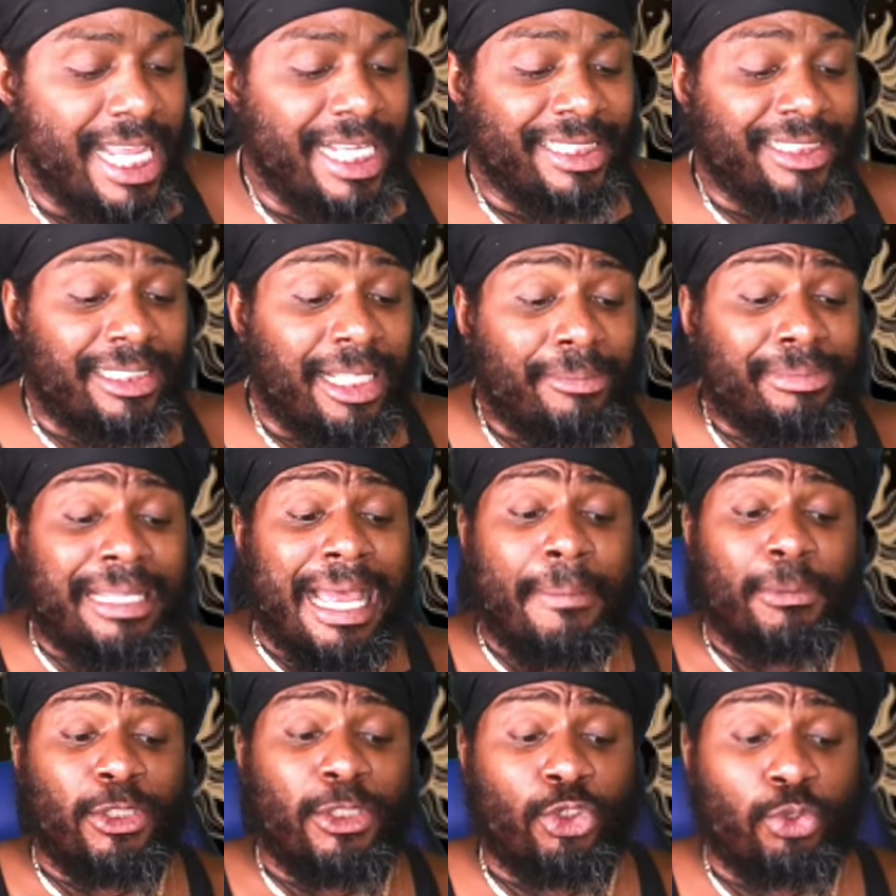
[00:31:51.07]
It's some
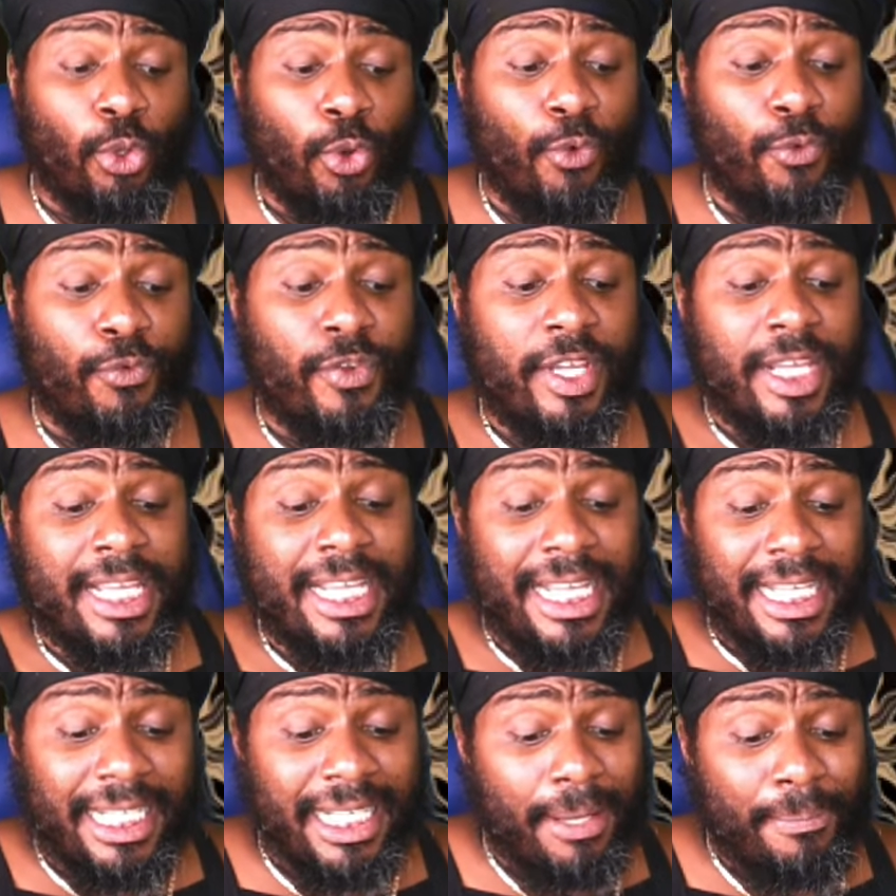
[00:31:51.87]
type of truth,
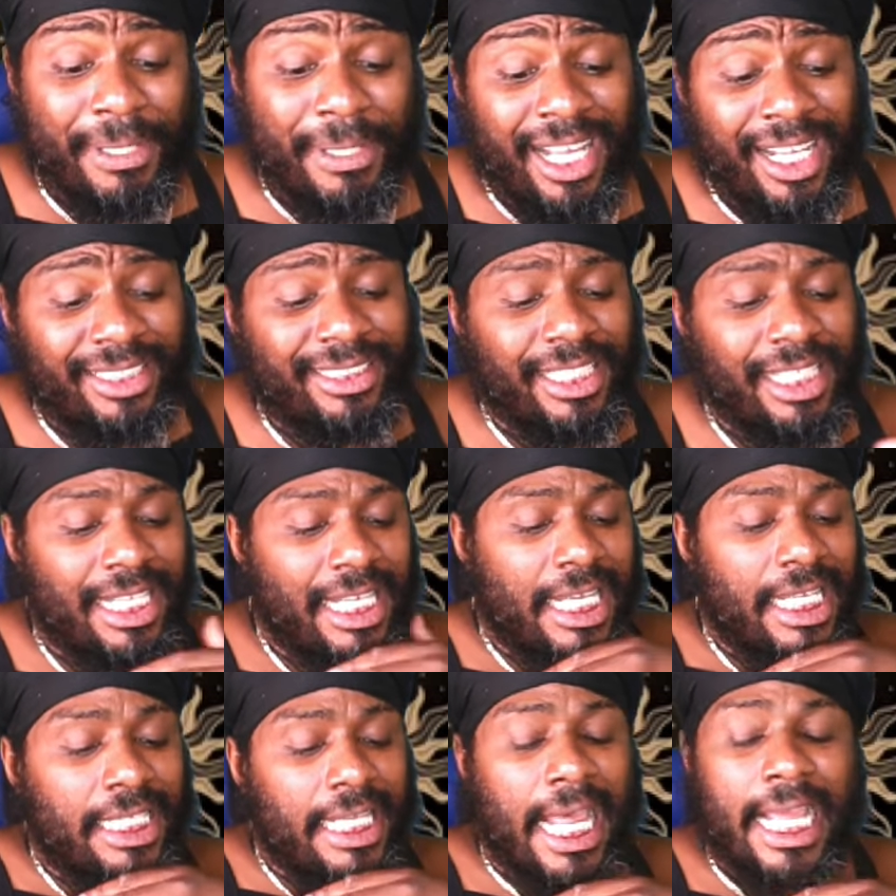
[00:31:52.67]
because
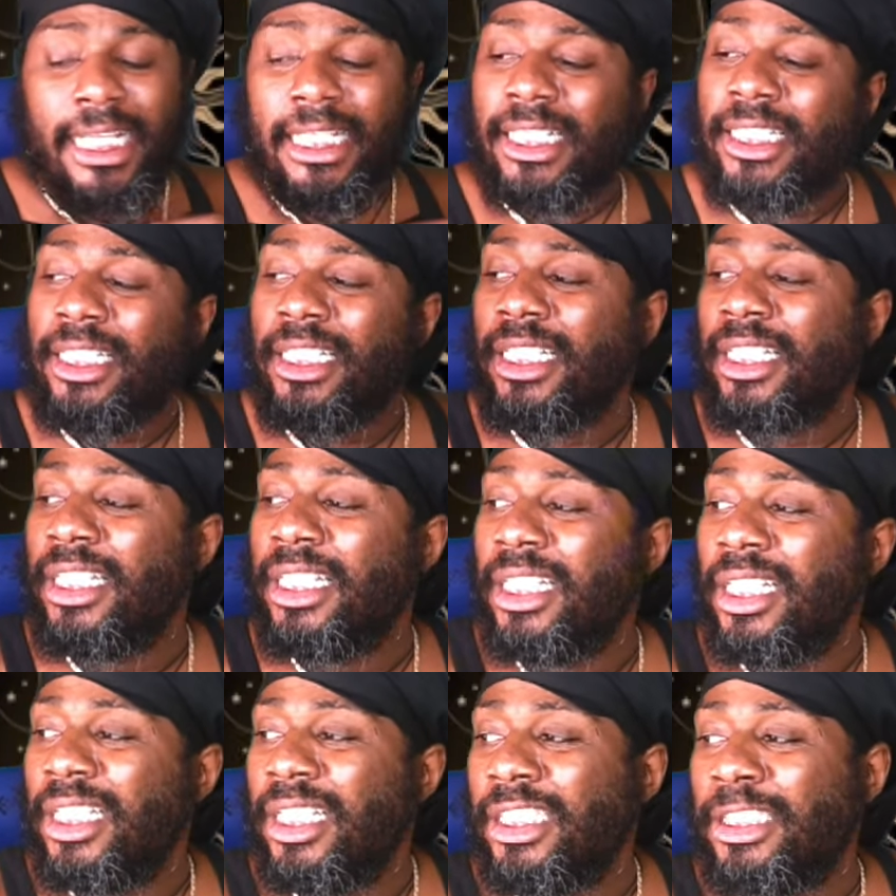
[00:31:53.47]
like
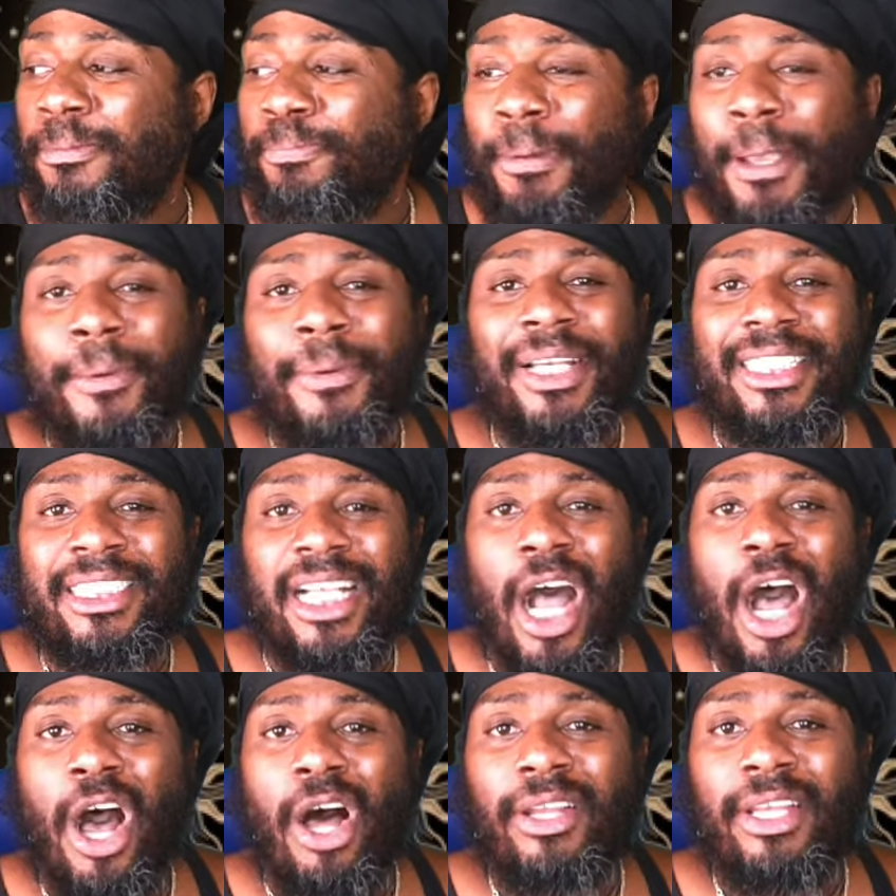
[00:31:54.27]
Spirit is
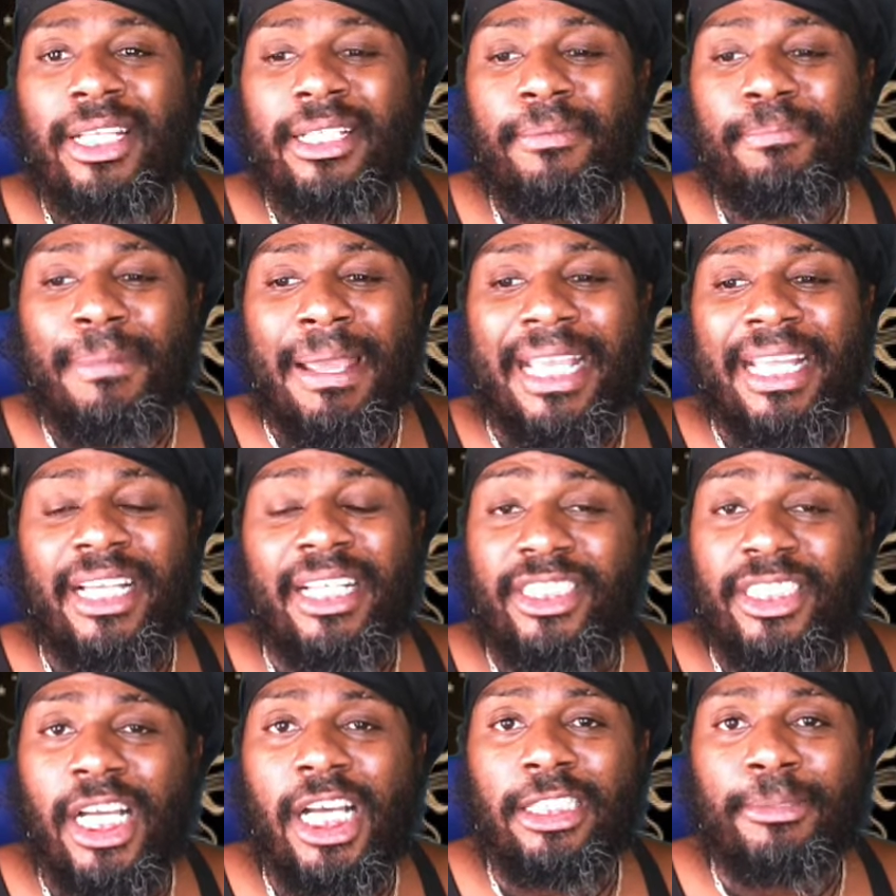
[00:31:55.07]
calling, making
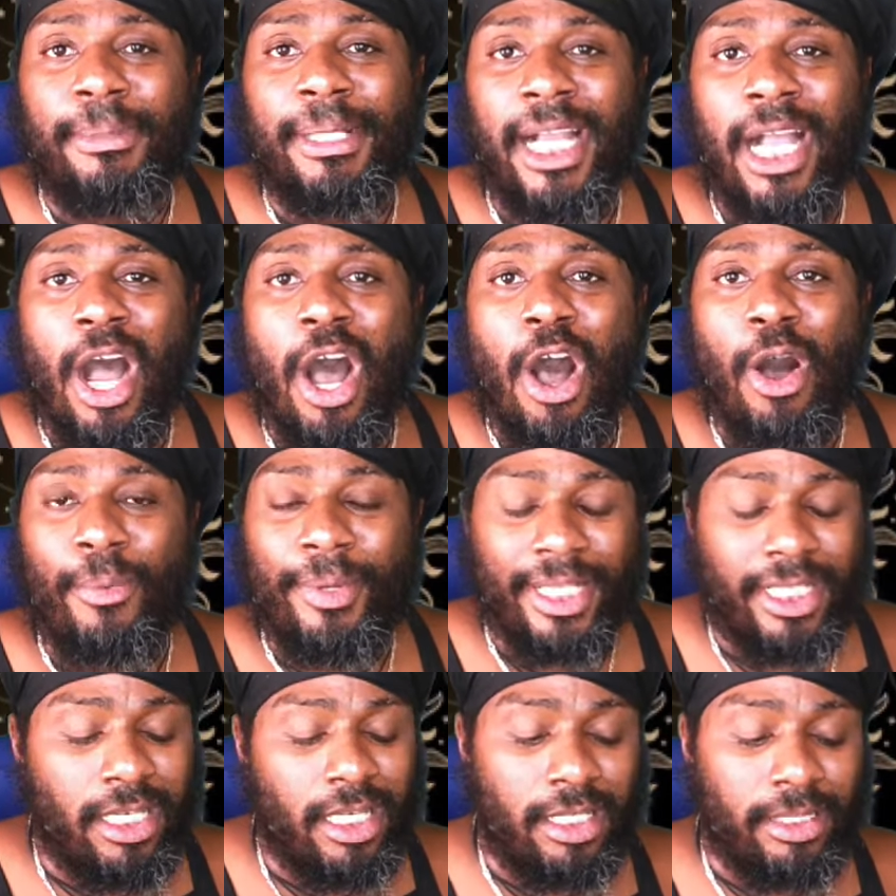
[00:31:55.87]
a judgment call
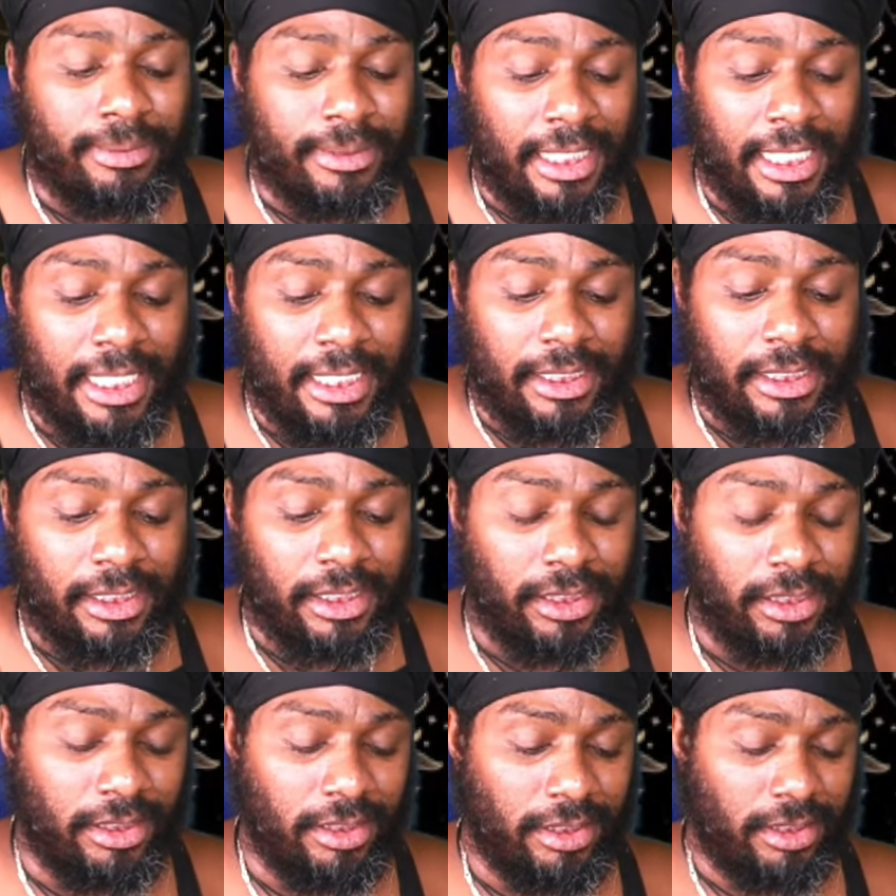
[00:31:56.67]
when it comes to
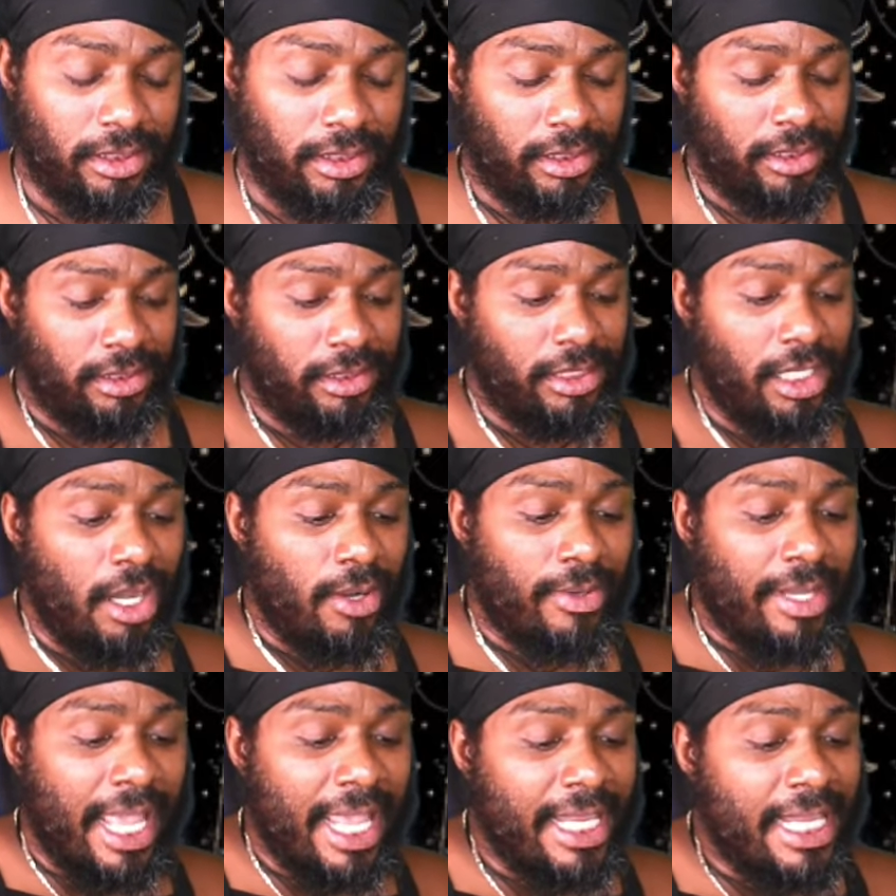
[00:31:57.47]
this.
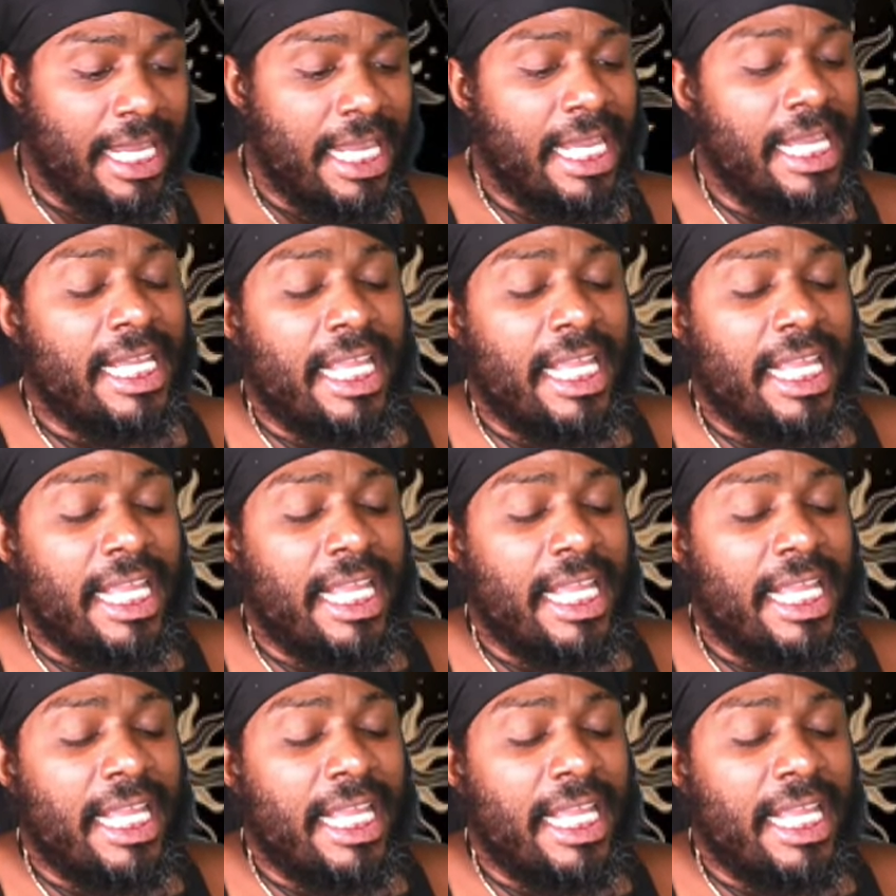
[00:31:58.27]
Okay?